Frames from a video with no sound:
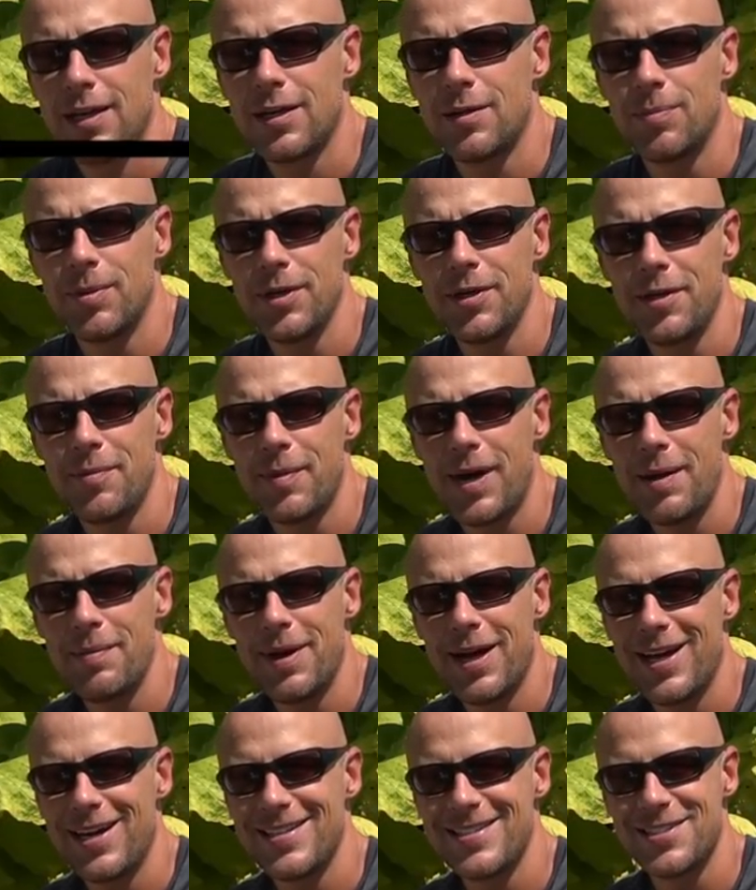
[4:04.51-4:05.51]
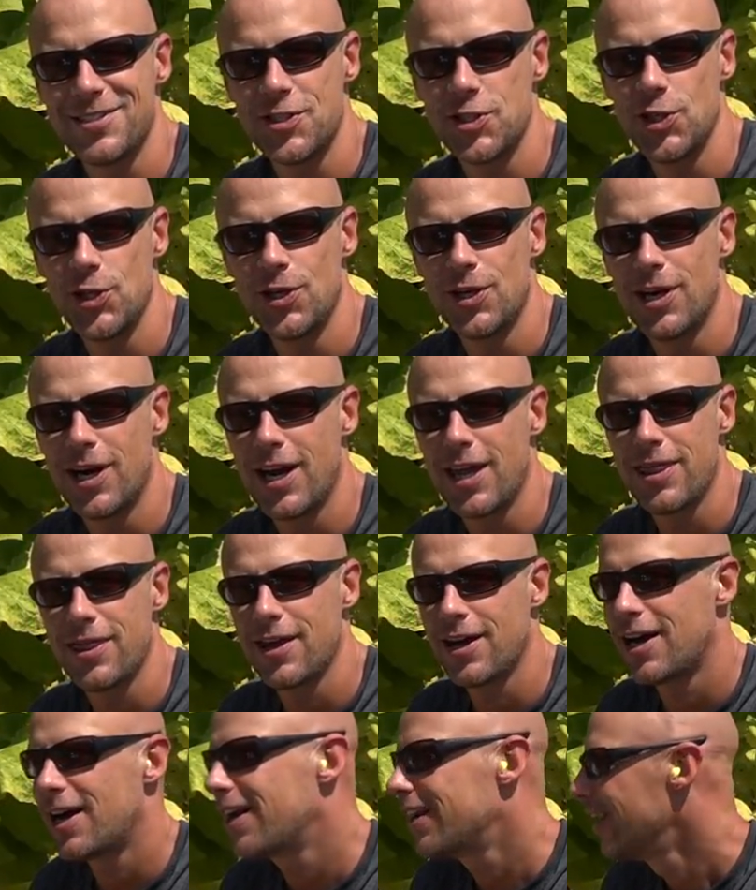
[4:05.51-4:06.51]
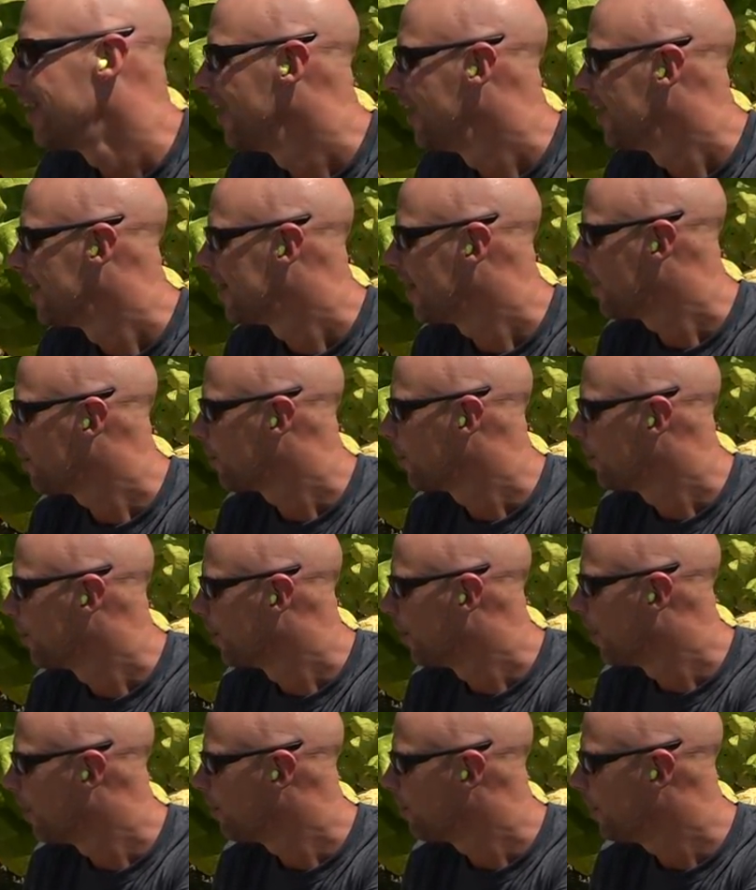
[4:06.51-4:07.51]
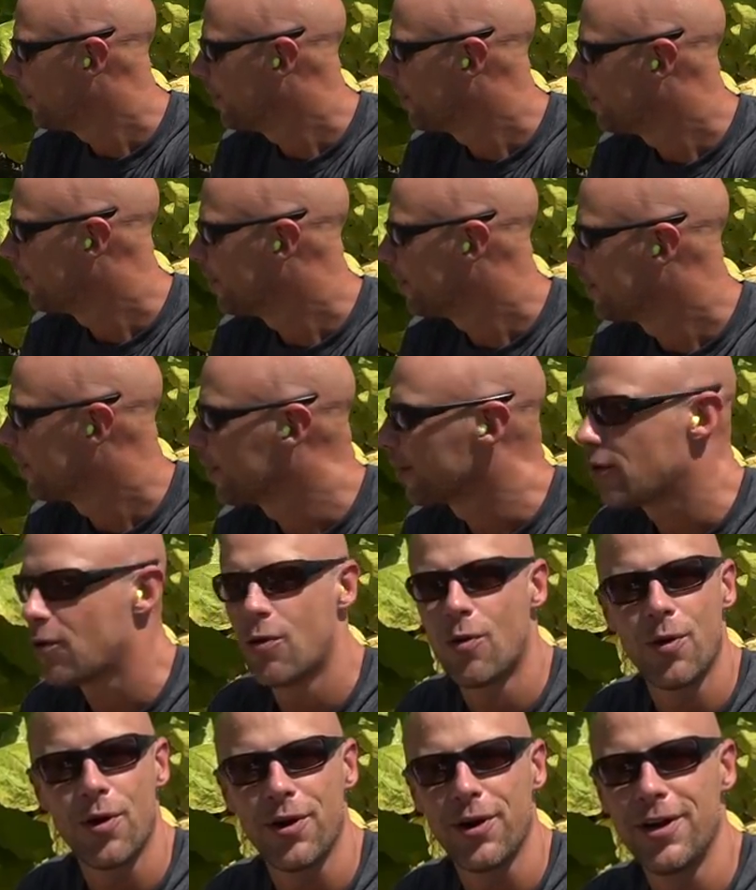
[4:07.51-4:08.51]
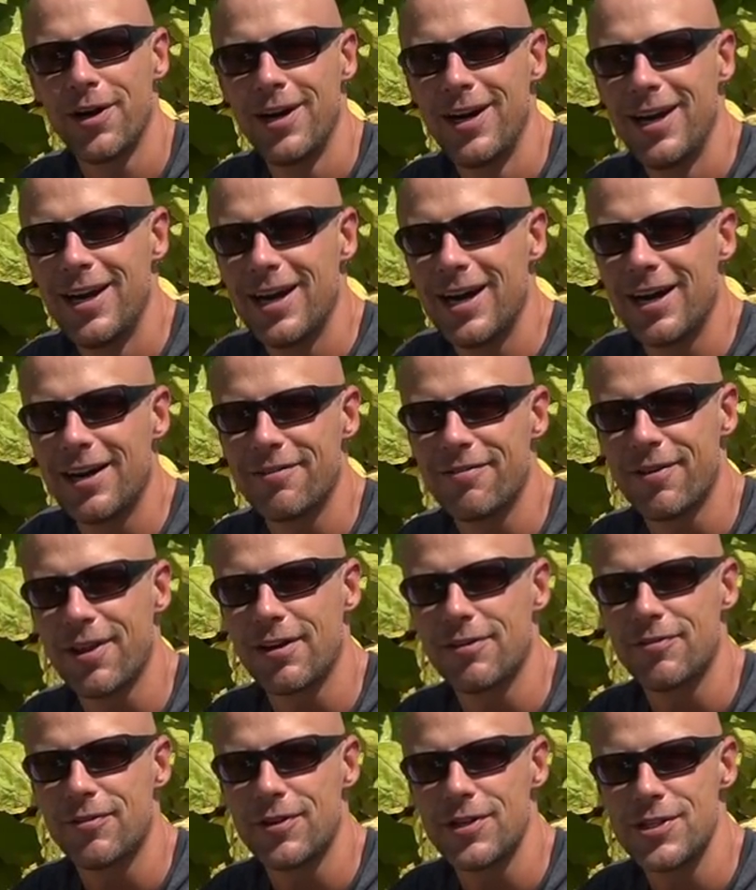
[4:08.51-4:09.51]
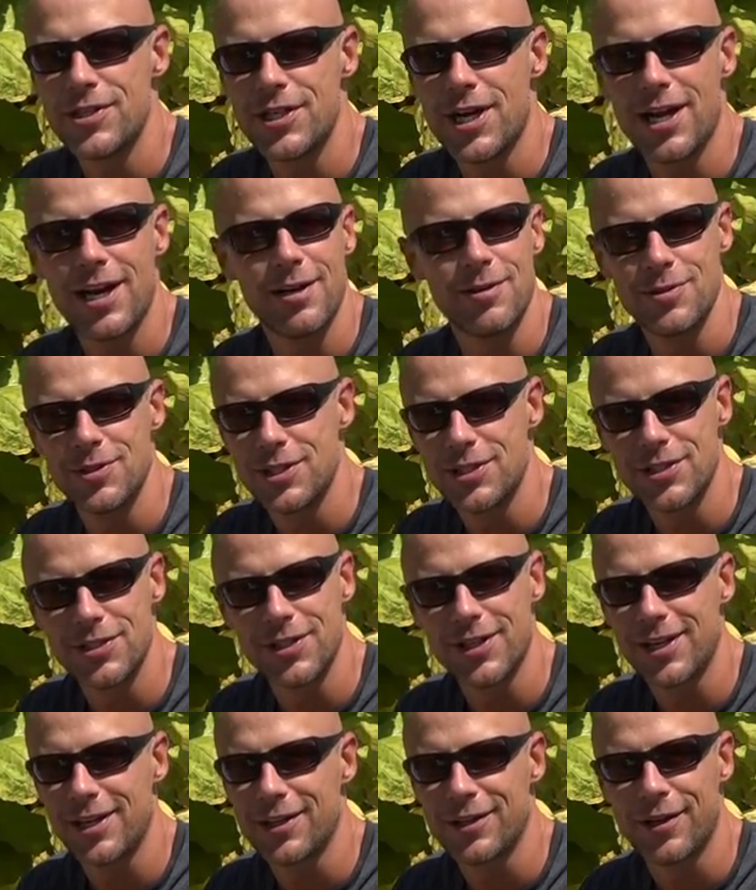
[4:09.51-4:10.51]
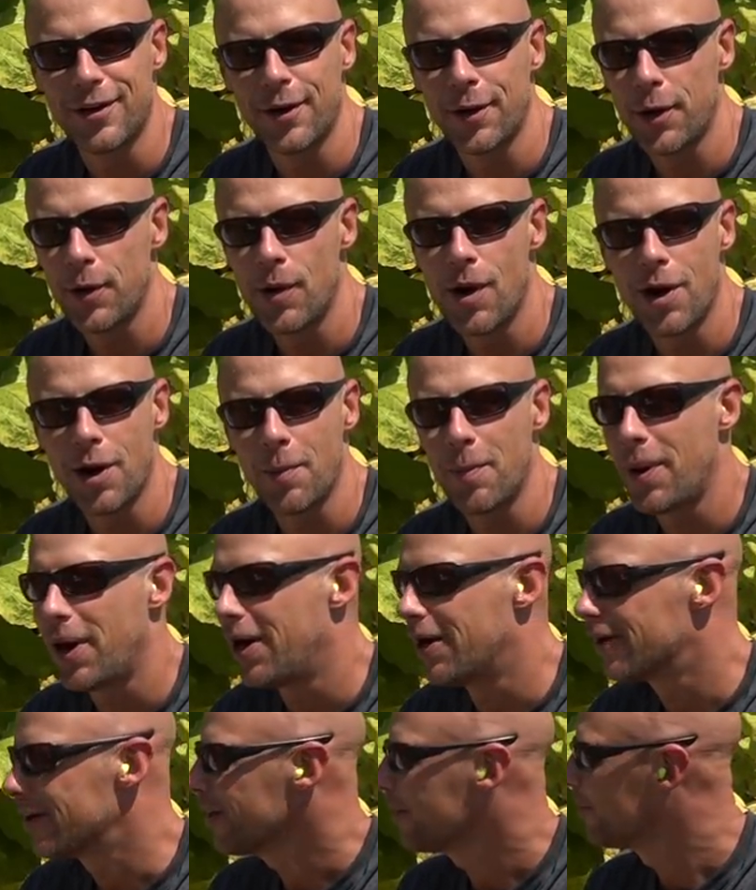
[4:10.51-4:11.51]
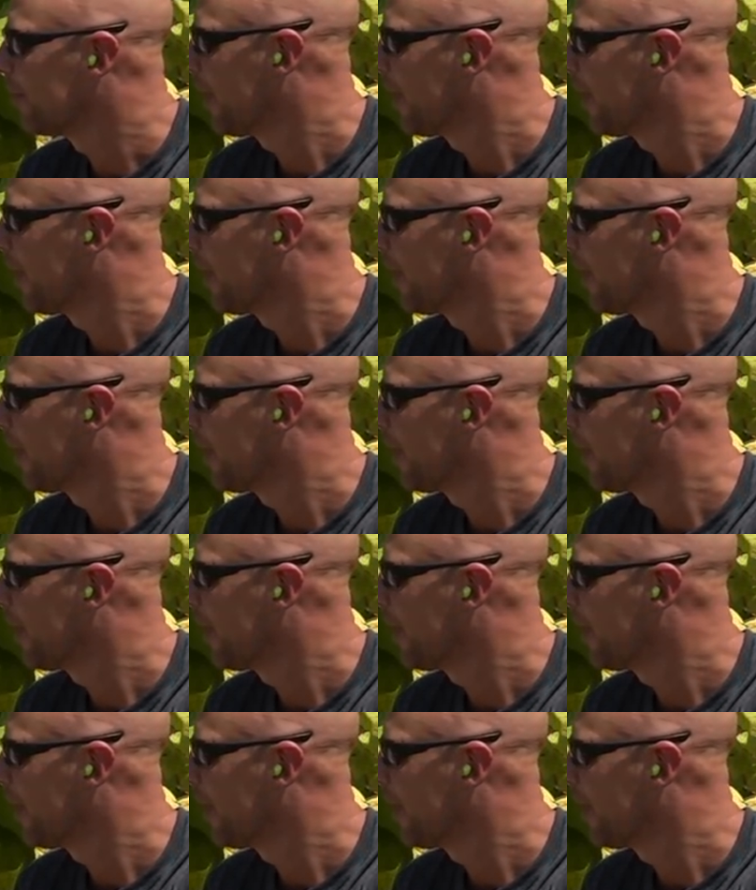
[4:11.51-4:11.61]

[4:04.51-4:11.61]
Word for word: Completely my bad as a shooter. I thought that we were up here in the corner for that first shot. I was just looking at the target wrong apparently.